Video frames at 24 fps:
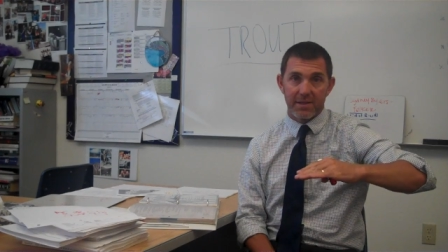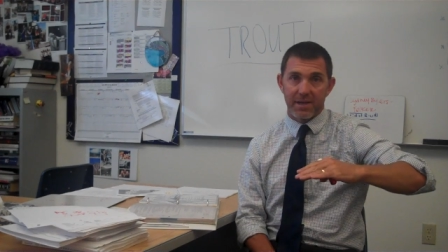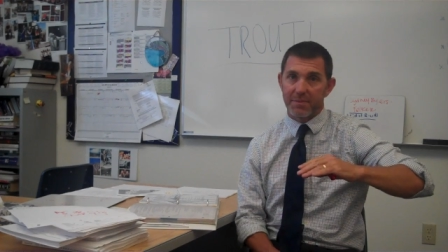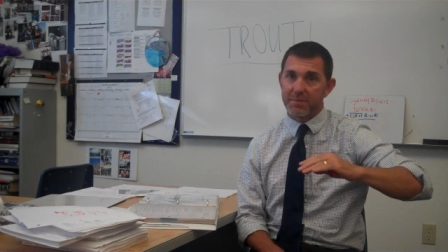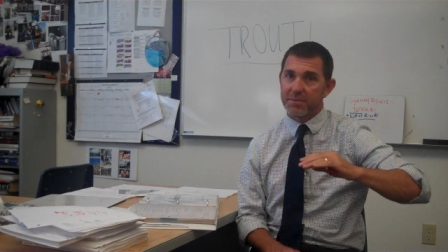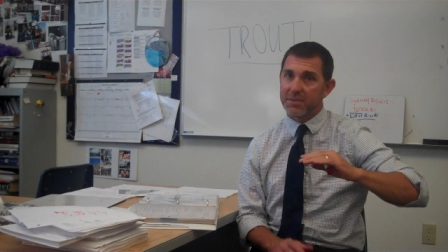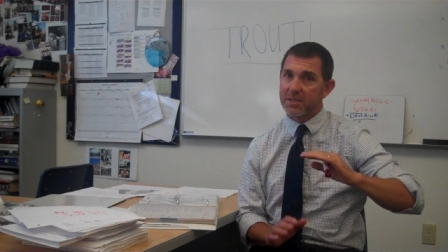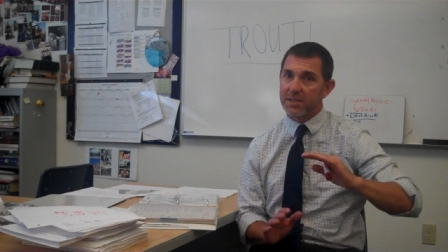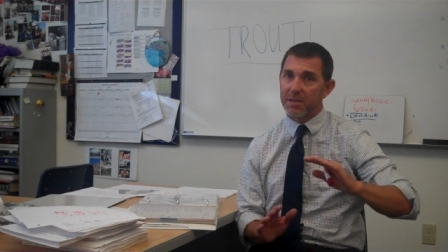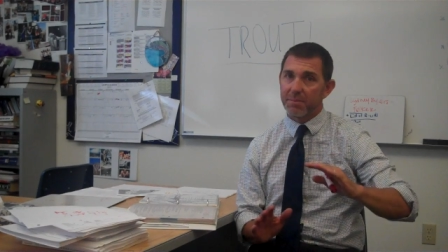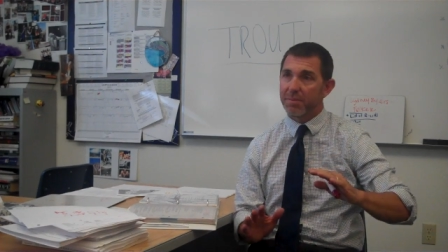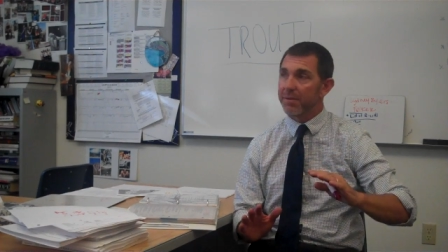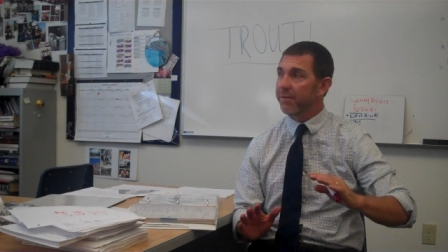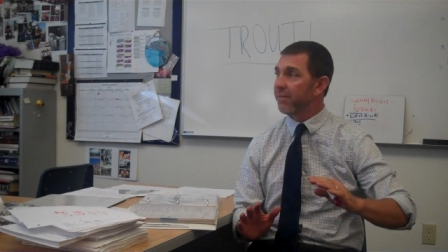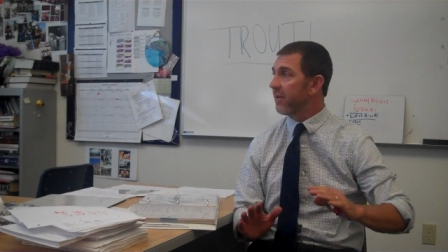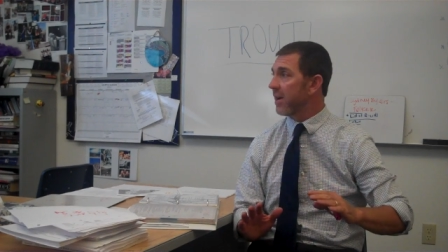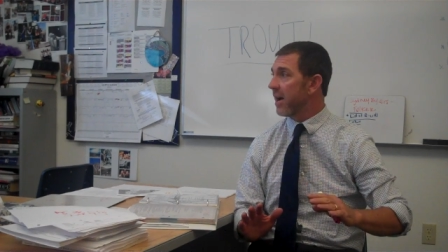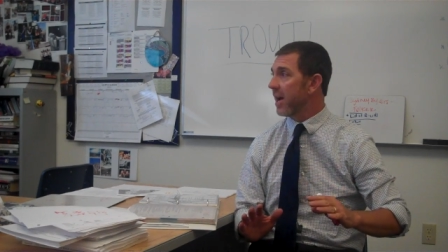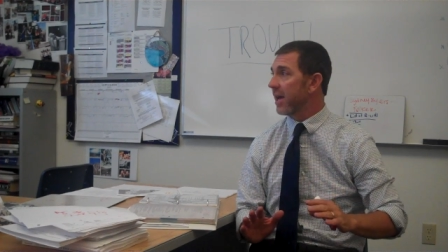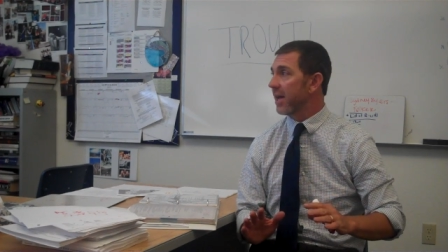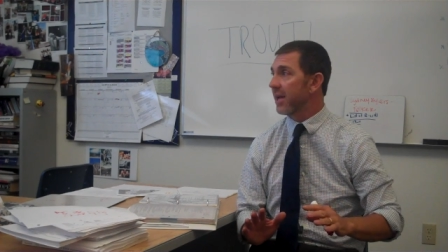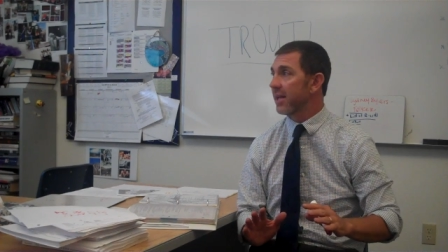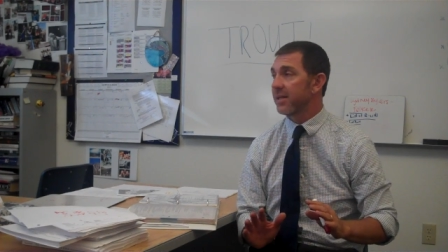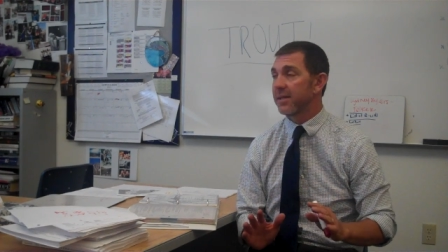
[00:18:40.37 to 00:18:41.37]
and I'm
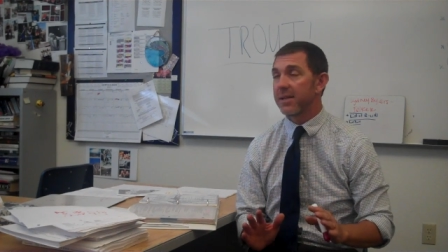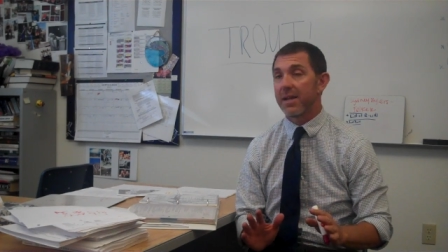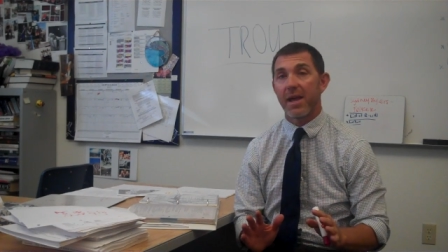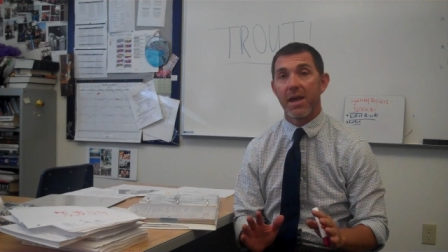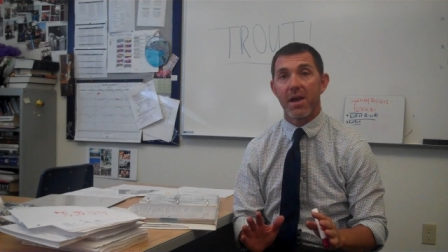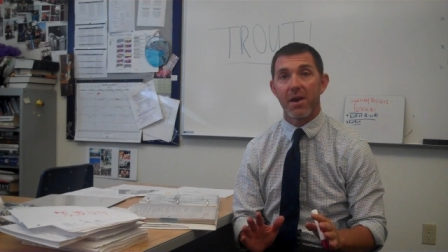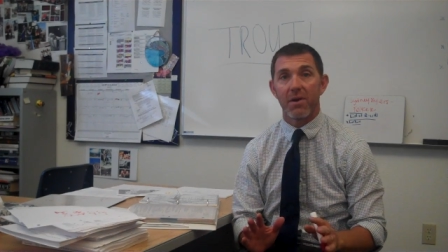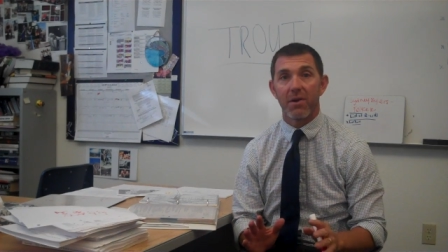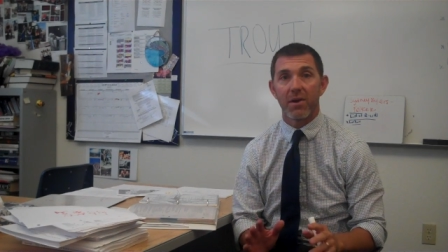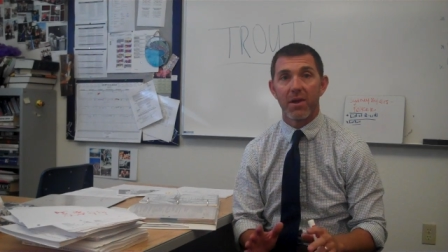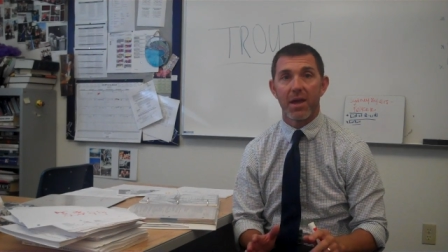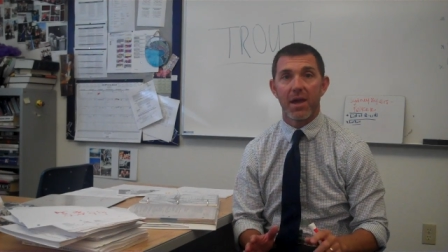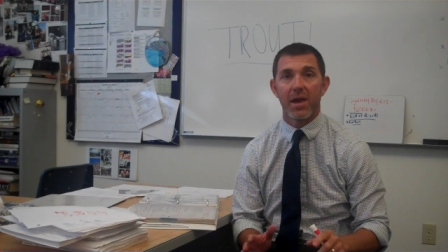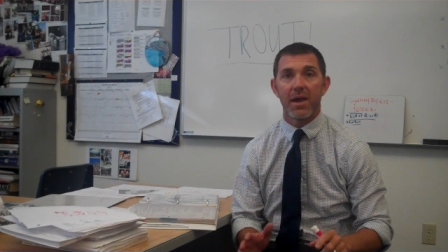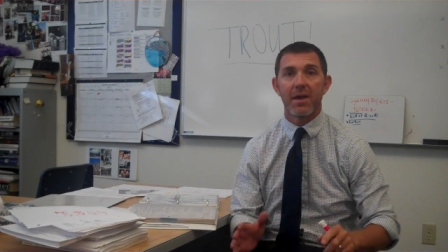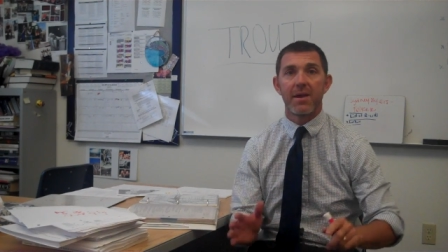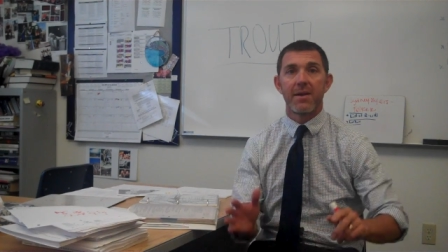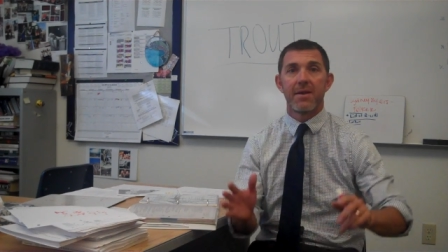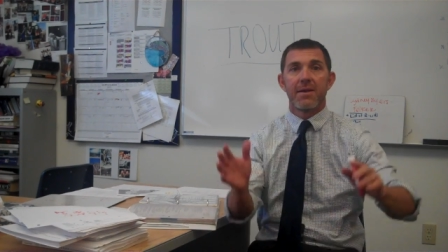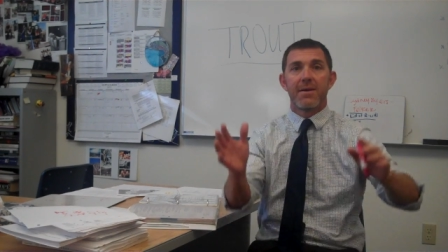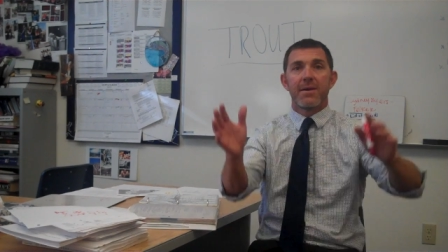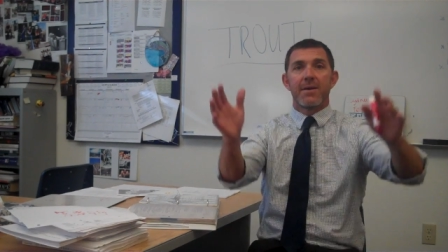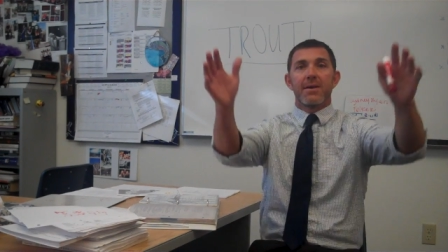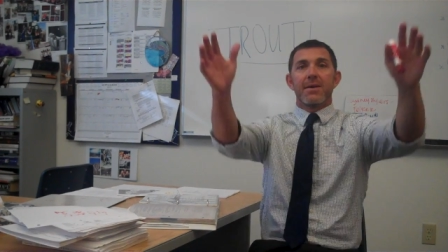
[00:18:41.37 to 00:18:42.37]
simplifying it today,
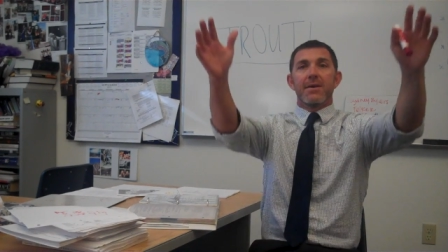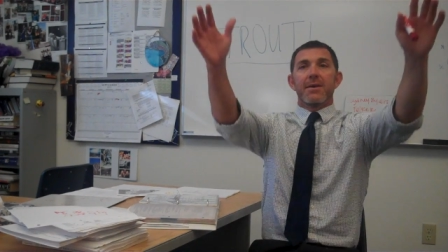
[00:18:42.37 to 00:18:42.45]
okay?